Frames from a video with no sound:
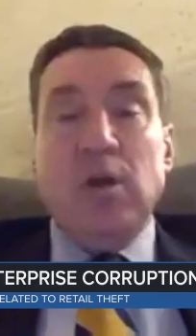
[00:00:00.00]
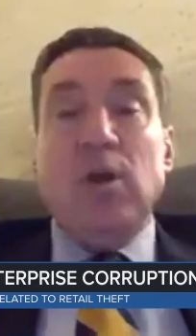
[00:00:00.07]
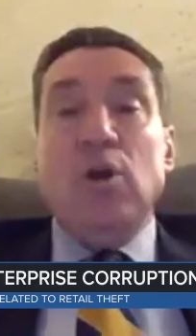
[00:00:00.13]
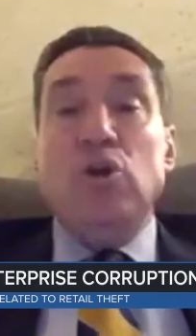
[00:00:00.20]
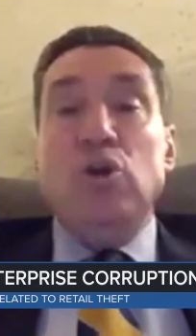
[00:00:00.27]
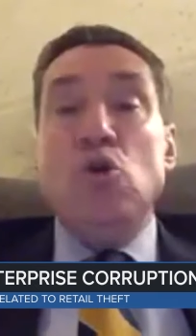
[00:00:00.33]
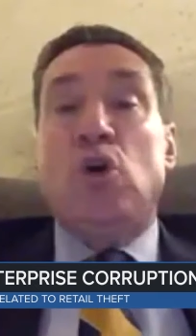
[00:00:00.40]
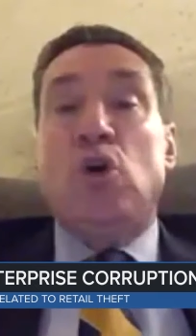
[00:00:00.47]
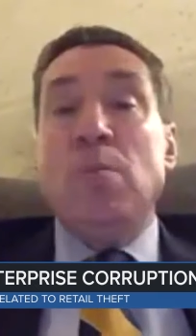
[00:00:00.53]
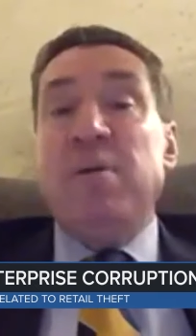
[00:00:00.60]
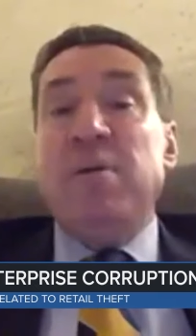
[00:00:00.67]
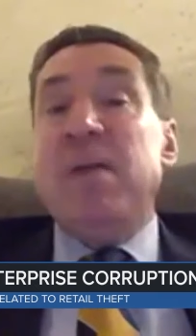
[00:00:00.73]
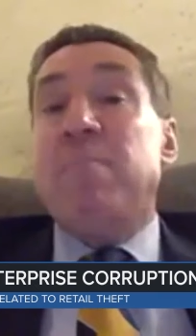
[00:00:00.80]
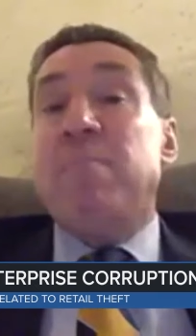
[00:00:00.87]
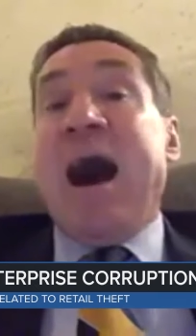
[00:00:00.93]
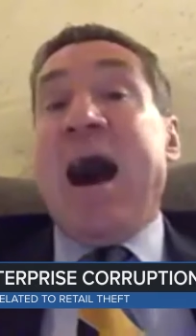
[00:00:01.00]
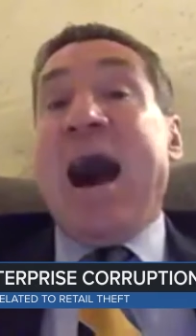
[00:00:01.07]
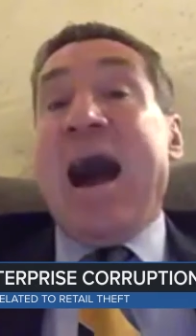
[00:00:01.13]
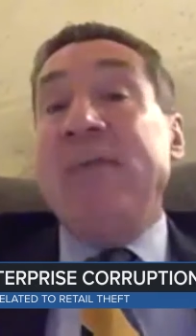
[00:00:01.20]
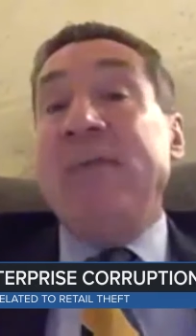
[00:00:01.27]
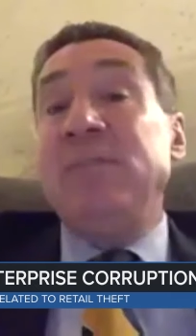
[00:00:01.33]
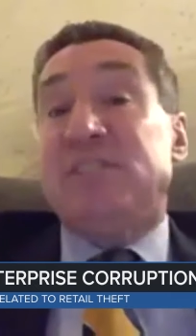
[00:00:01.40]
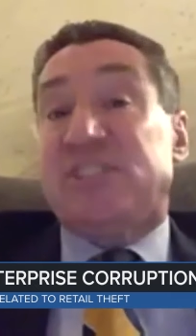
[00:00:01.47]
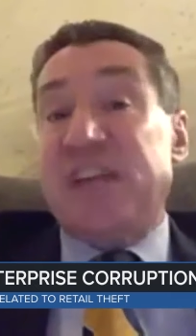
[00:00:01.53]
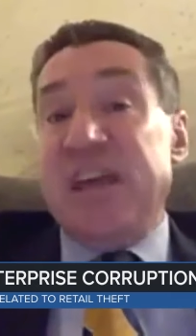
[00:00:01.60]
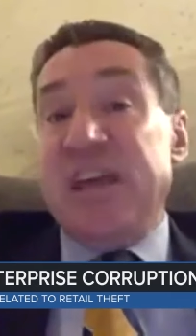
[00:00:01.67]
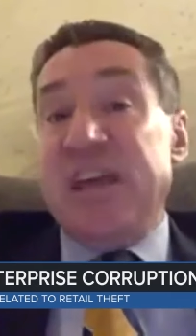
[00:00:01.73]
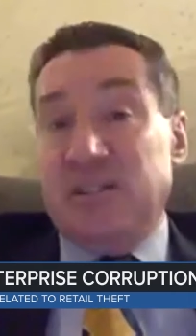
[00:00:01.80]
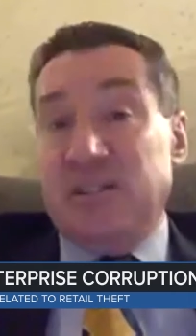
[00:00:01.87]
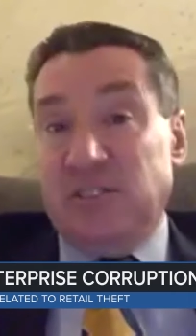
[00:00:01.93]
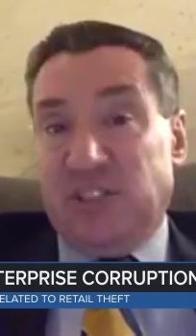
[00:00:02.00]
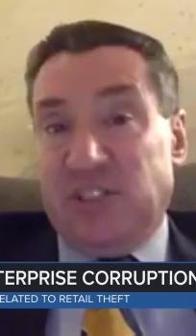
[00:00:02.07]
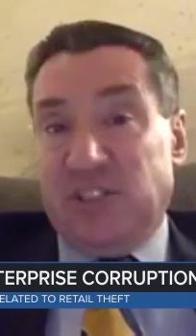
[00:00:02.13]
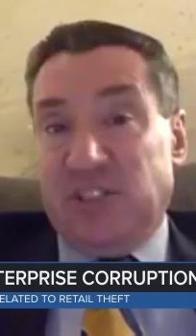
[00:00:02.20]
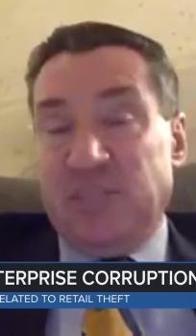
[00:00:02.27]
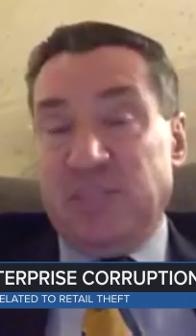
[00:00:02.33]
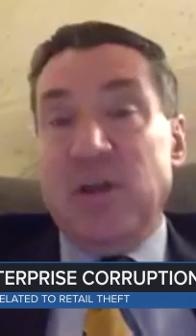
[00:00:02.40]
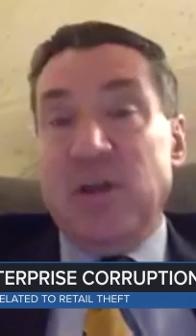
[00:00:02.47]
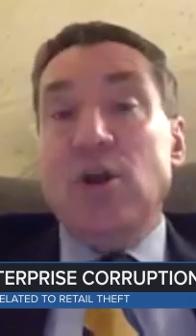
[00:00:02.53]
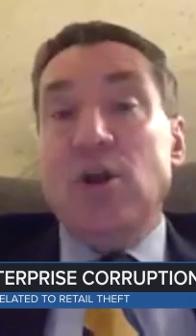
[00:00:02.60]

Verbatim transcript: You can be behind the scenes.